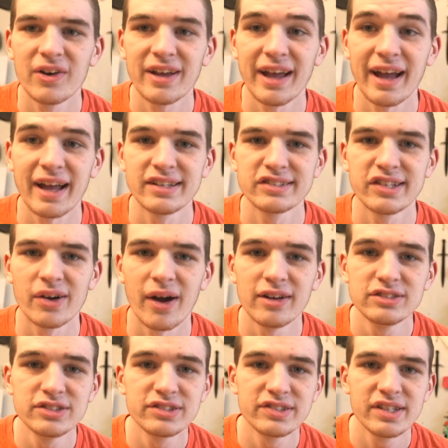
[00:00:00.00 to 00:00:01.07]
Okay guys, so
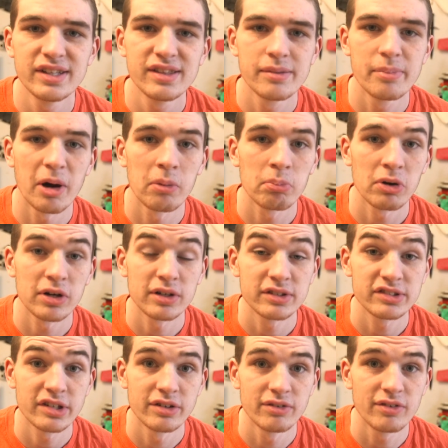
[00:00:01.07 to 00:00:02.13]
as you see, the belt printer's
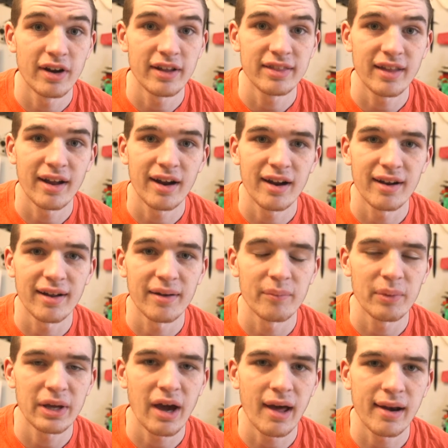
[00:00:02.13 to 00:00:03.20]
sitting right there, and
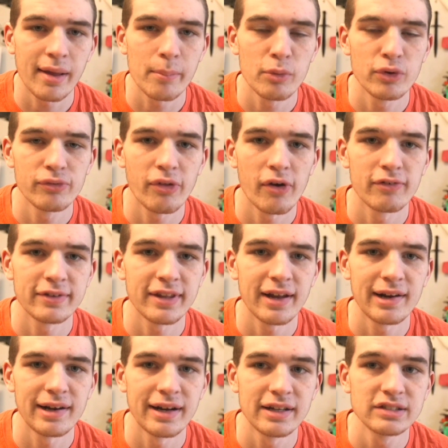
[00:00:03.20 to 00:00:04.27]
we got it moved over
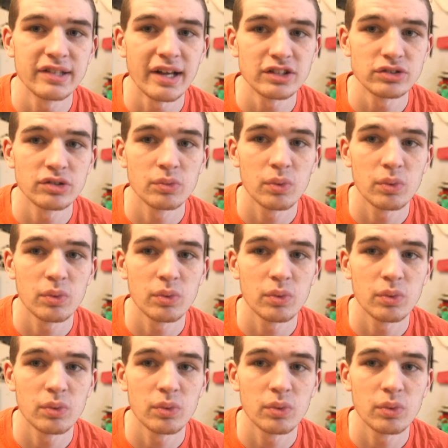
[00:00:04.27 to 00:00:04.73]
there, and it's actually